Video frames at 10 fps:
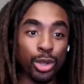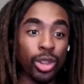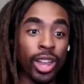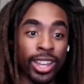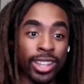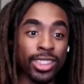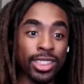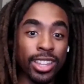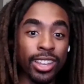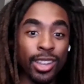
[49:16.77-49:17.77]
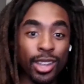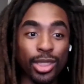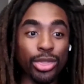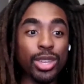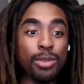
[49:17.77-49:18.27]
you're like
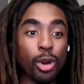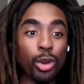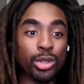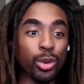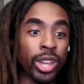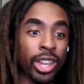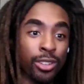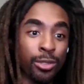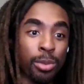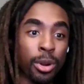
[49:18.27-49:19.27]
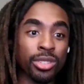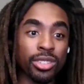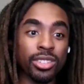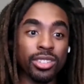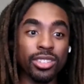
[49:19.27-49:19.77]
the most creative
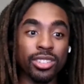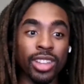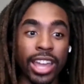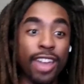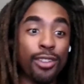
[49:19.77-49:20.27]
person. You like